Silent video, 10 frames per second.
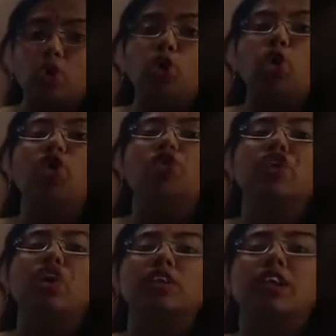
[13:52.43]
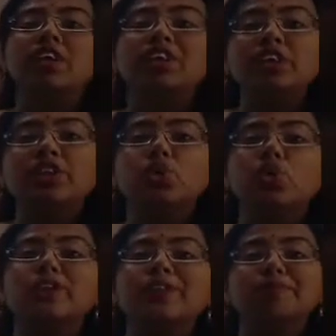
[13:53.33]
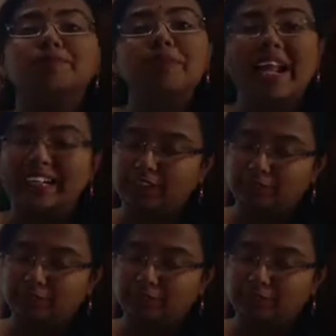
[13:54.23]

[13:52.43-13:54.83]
go for the resource planning?